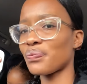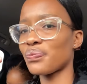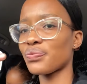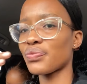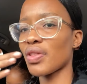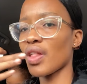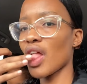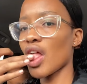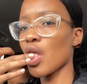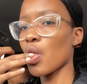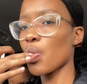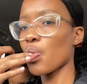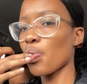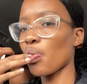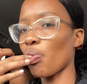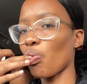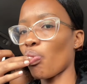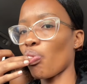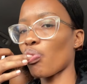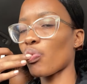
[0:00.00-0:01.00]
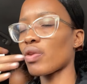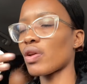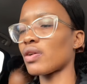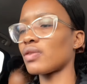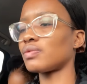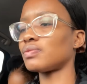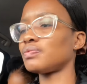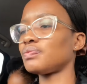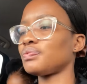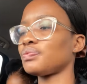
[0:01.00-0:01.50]
But I know prison is the
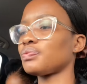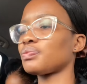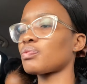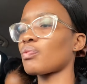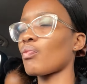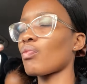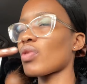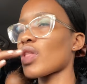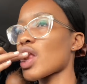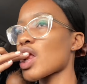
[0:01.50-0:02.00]
rich really.